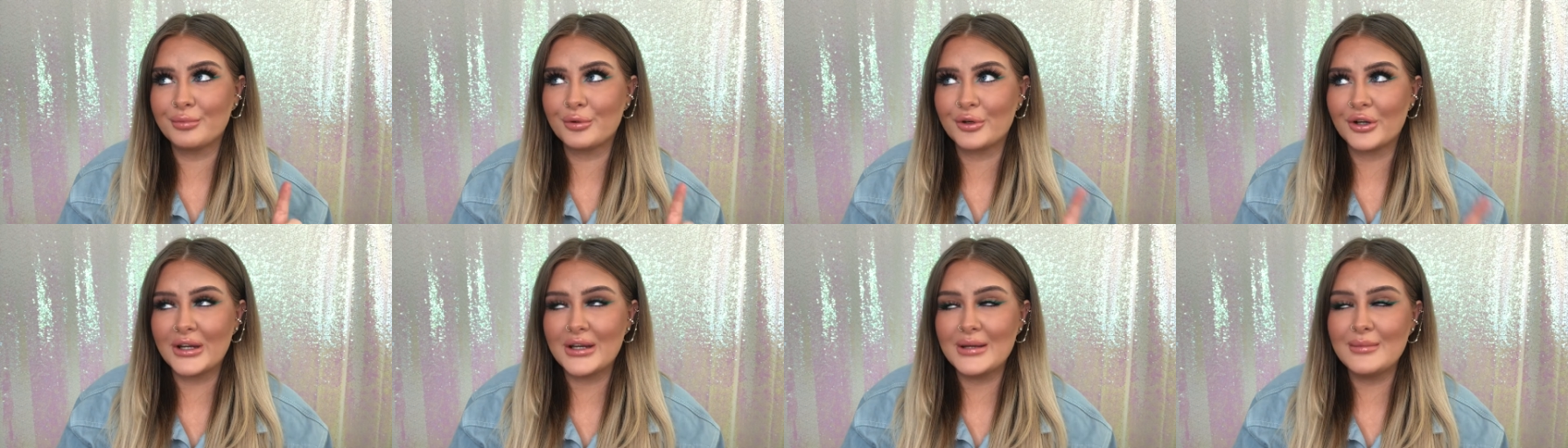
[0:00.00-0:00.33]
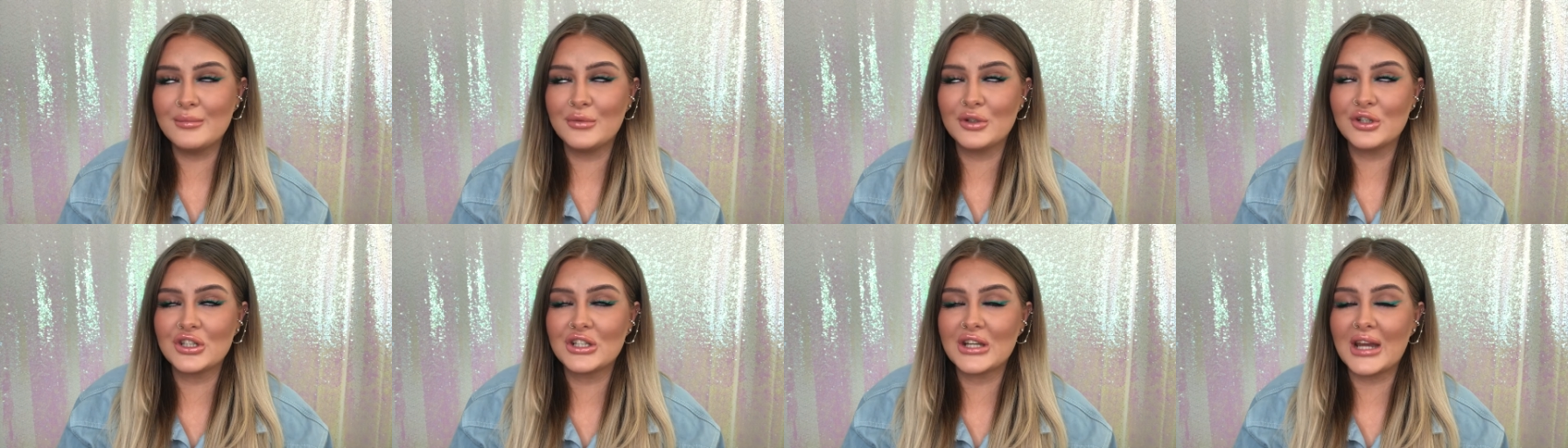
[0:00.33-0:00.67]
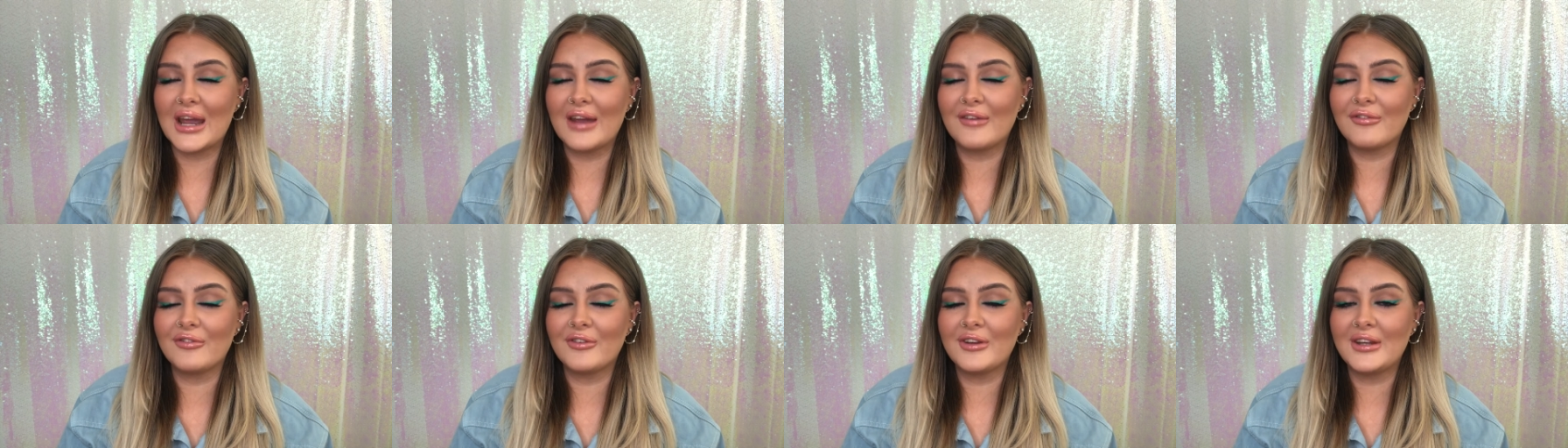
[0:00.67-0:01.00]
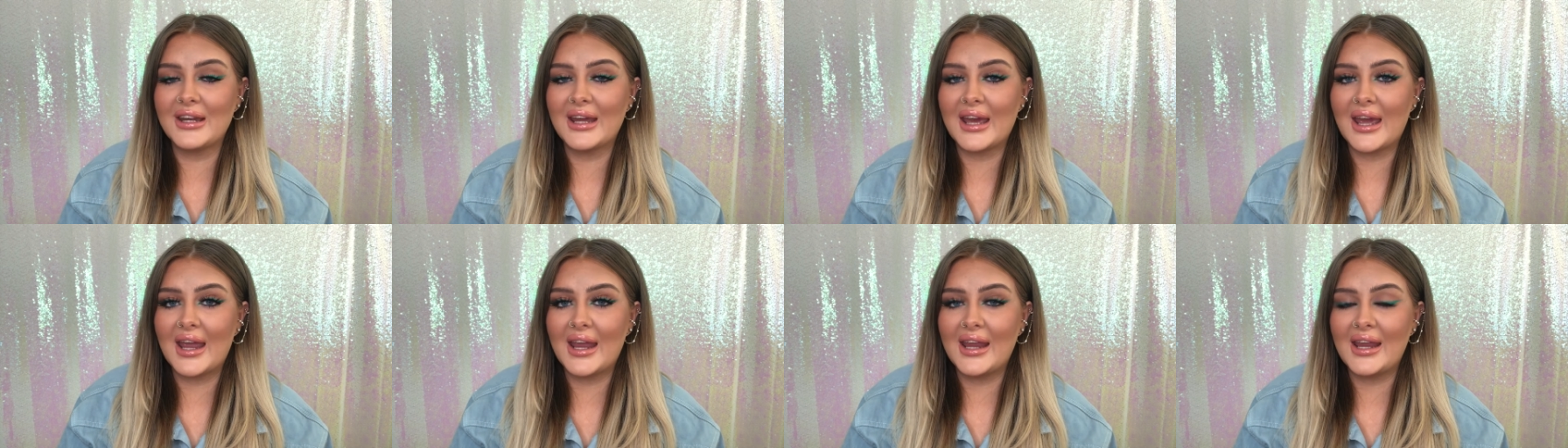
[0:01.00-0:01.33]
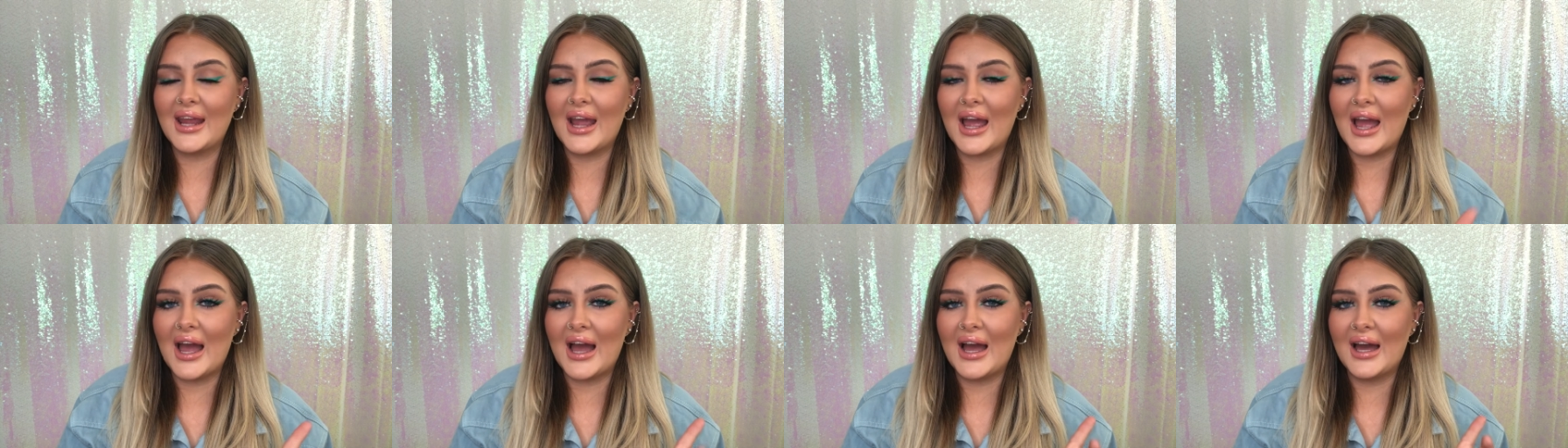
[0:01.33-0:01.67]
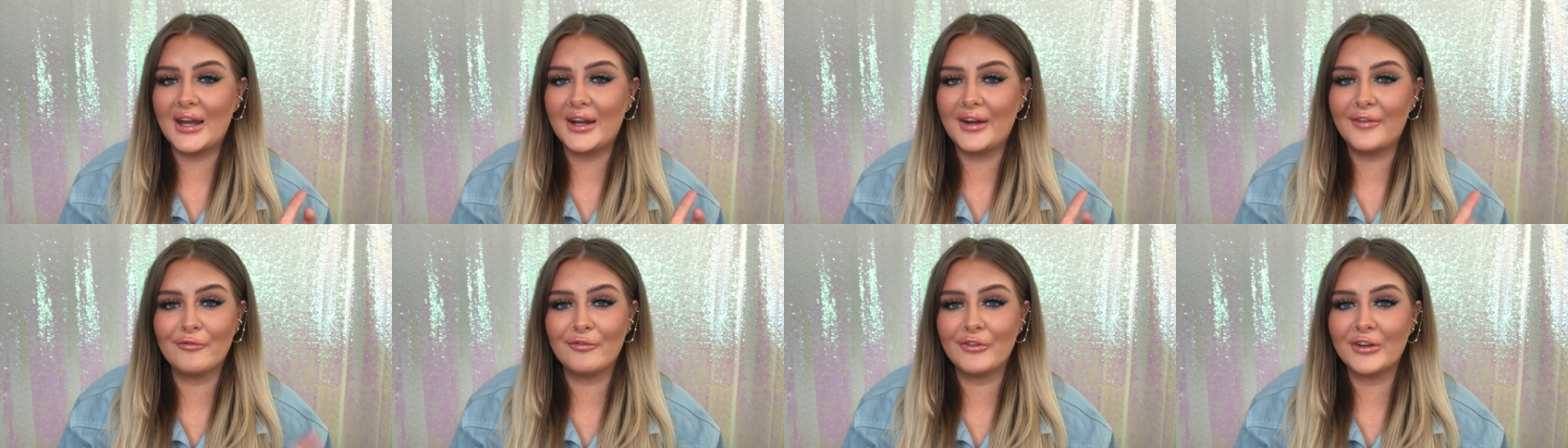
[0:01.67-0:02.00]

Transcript: pretty much every day and